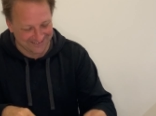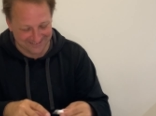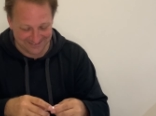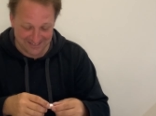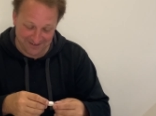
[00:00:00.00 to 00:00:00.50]

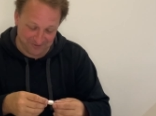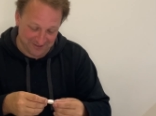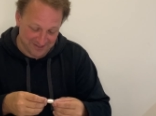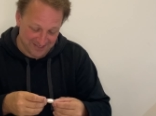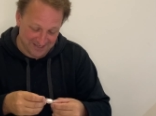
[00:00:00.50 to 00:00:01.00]
Does that
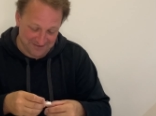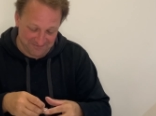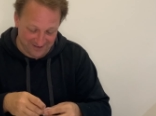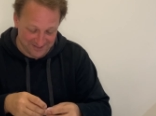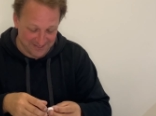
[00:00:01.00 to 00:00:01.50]
really say
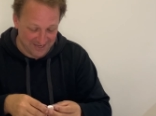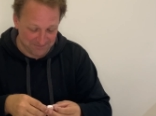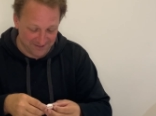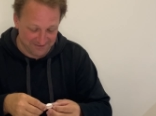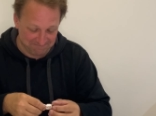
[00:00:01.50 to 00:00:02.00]
compressed
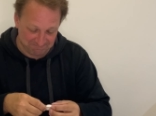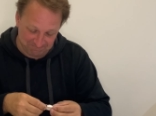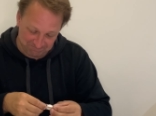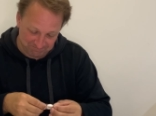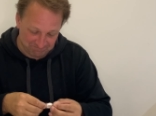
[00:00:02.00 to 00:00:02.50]
napkin?
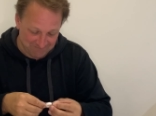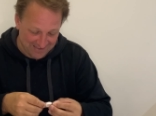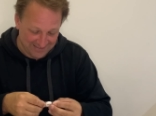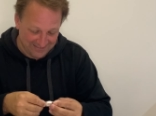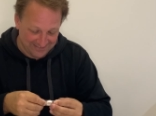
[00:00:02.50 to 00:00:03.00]

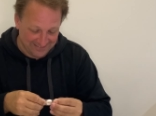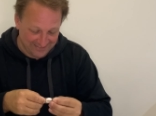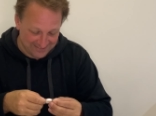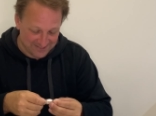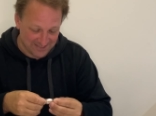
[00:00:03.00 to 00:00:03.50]

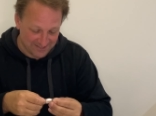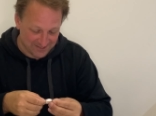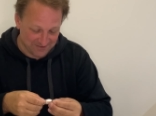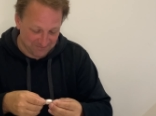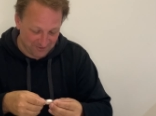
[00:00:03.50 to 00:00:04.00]
It says
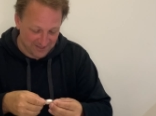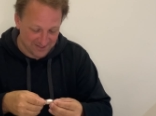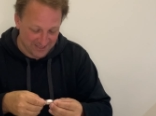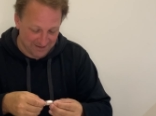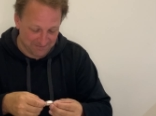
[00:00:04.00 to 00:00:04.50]
compressed
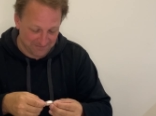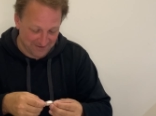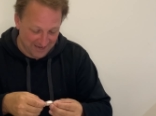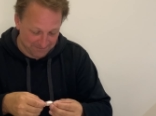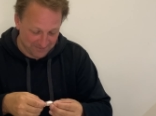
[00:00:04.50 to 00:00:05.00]

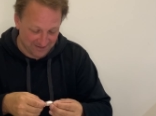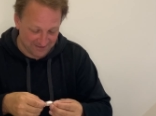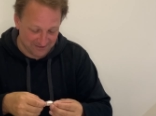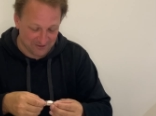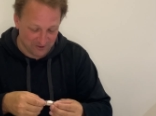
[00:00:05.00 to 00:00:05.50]

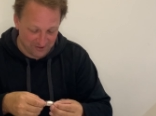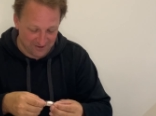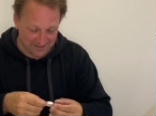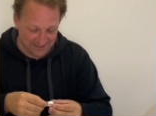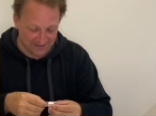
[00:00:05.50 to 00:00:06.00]
napkin, do
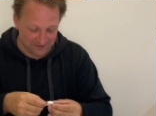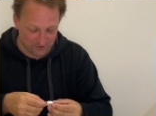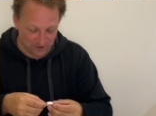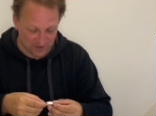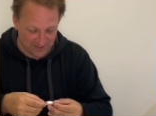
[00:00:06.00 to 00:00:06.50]
not eat,
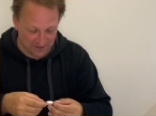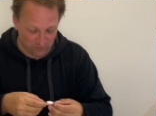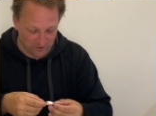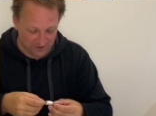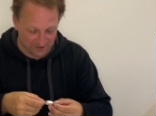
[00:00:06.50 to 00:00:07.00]
just add
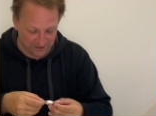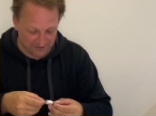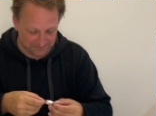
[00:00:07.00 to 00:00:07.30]
water.